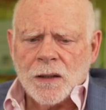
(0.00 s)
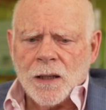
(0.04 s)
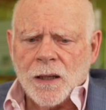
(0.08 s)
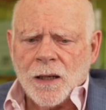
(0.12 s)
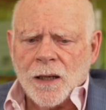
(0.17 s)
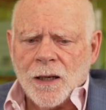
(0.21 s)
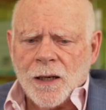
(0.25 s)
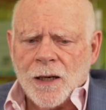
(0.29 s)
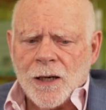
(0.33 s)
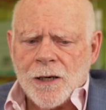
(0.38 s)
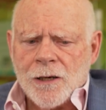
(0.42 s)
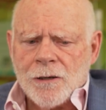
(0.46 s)

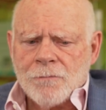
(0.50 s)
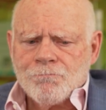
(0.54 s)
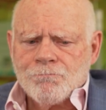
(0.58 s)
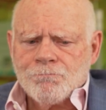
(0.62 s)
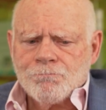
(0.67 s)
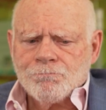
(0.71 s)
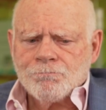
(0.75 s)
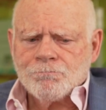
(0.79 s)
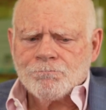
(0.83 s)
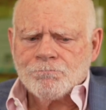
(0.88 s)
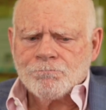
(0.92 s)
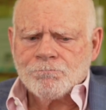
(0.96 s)

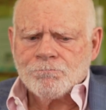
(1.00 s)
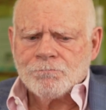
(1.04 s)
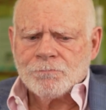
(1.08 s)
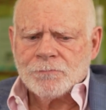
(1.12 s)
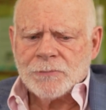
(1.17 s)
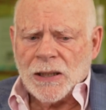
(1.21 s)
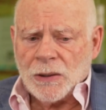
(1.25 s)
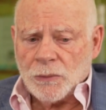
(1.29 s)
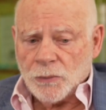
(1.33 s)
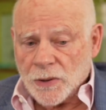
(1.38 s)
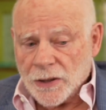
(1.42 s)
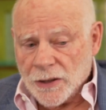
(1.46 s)
And
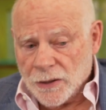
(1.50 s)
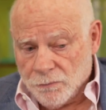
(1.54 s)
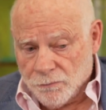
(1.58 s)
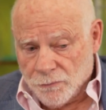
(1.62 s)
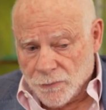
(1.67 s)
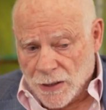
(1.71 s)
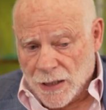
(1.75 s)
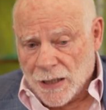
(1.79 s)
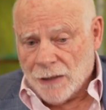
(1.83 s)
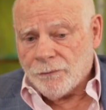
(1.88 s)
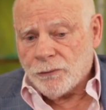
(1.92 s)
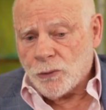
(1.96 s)
we
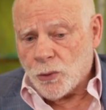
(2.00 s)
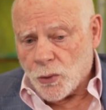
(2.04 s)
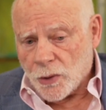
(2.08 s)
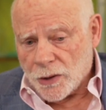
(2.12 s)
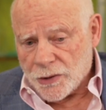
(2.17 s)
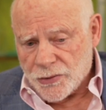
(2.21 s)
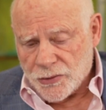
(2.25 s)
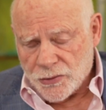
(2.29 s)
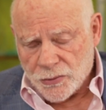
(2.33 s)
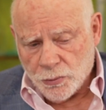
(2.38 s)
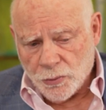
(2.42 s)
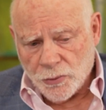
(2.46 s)
have, of
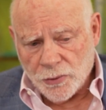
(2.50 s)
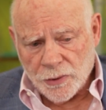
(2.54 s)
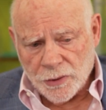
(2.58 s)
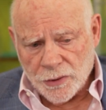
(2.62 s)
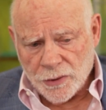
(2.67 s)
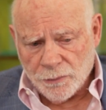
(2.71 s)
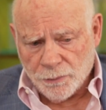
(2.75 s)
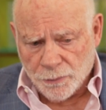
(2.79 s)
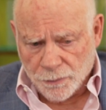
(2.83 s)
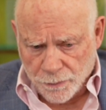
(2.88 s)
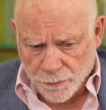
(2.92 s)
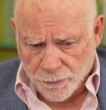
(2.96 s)
course, we're
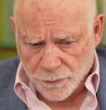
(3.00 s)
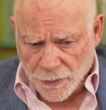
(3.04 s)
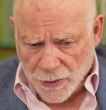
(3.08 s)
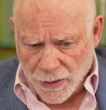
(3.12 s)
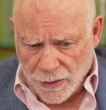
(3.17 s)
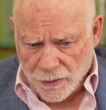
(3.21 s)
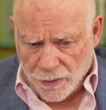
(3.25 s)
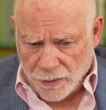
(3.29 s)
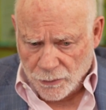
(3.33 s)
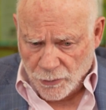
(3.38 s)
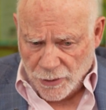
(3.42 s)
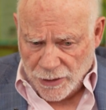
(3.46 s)

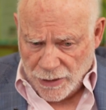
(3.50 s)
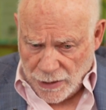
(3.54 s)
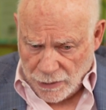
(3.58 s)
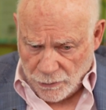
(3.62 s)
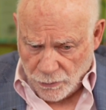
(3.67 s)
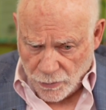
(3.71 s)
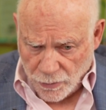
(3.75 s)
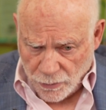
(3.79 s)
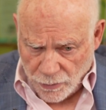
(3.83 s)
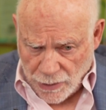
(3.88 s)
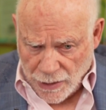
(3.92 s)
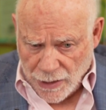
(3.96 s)

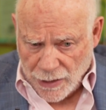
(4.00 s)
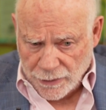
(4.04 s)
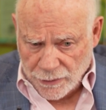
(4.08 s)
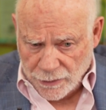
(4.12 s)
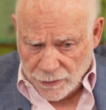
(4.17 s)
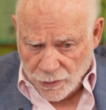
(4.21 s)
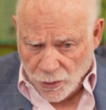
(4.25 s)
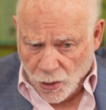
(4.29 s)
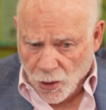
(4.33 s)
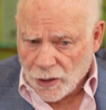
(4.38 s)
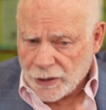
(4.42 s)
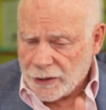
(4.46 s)

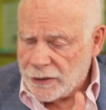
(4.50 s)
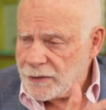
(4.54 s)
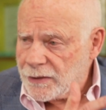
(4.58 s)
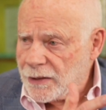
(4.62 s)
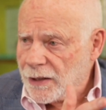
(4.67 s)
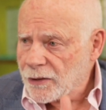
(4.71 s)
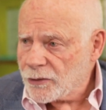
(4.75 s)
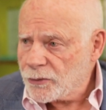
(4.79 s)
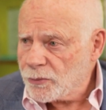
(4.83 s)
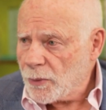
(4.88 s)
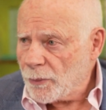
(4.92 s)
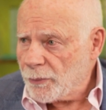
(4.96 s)
having the
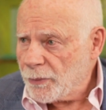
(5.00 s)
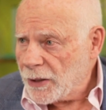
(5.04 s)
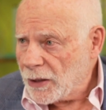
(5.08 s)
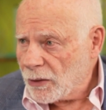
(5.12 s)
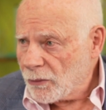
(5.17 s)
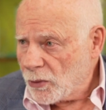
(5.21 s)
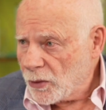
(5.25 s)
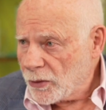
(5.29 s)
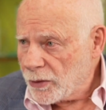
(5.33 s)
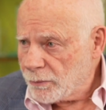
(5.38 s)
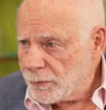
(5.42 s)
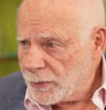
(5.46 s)
architects
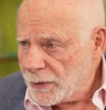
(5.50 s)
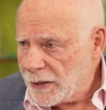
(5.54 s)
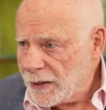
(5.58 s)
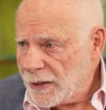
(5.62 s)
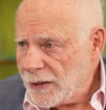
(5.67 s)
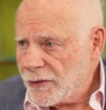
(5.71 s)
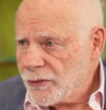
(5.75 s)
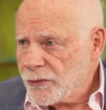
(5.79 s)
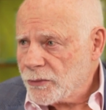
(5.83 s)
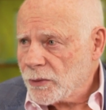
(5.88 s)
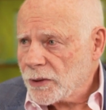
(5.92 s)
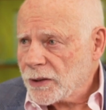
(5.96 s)
prepare all the
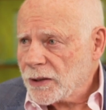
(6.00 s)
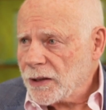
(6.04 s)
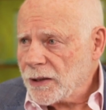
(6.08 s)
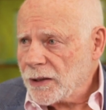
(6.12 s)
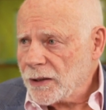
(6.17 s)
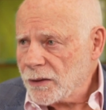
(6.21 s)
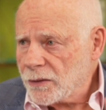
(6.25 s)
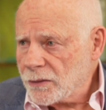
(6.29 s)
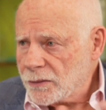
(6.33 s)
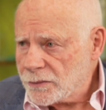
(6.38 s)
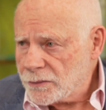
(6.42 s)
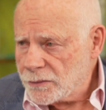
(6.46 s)
plans. We're
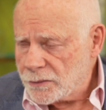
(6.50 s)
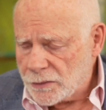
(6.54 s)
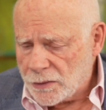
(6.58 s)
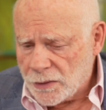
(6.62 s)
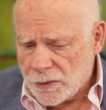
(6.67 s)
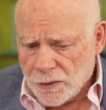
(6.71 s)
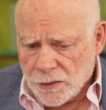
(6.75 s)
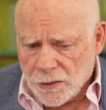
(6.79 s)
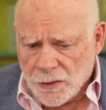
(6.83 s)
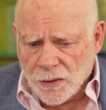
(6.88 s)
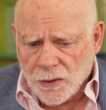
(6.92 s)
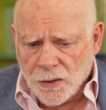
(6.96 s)
getting
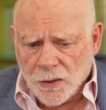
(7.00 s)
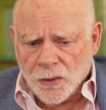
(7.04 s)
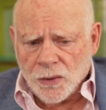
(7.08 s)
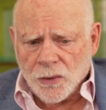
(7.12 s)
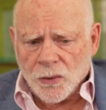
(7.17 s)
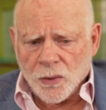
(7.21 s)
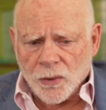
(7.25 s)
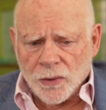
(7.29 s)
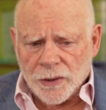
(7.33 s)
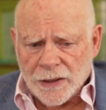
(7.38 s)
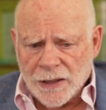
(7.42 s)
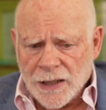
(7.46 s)

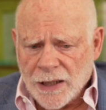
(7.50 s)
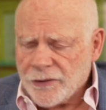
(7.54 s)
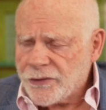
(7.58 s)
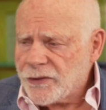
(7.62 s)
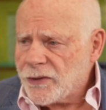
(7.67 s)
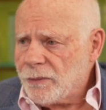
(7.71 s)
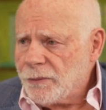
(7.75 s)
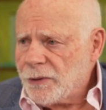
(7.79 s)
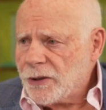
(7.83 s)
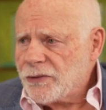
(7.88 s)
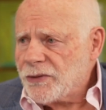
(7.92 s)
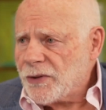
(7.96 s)
all the
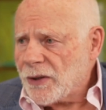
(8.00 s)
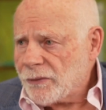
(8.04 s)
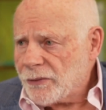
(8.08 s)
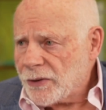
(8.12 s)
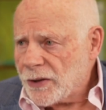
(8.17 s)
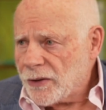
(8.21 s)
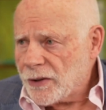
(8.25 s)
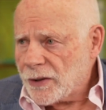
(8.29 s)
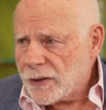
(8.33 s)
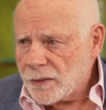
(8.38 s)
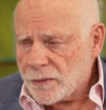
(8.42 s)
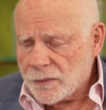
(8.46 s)
estimates,
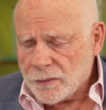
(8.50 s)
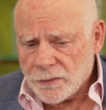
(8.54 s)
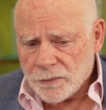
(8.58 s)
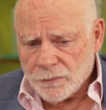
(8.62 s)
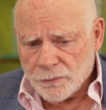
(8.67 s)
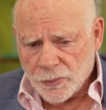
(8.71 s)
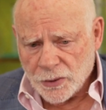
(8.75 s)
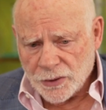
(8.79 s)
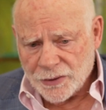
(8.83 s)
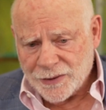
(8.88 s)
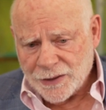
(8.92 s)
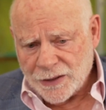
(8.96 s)
everything
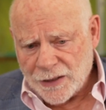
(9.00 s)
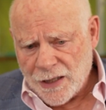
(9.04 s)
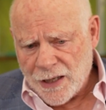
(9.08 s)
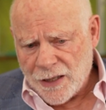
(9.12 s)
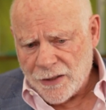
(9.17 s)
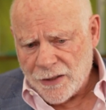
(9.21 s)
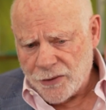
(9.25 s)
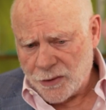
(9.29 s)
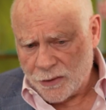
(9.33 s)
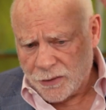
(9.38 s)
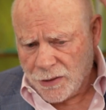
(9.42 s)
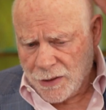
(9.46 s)
put
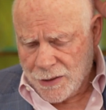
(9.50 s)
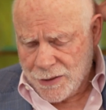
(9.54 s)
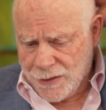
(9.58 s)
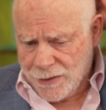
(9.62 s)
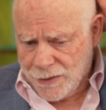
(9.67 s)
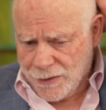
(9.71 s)
together.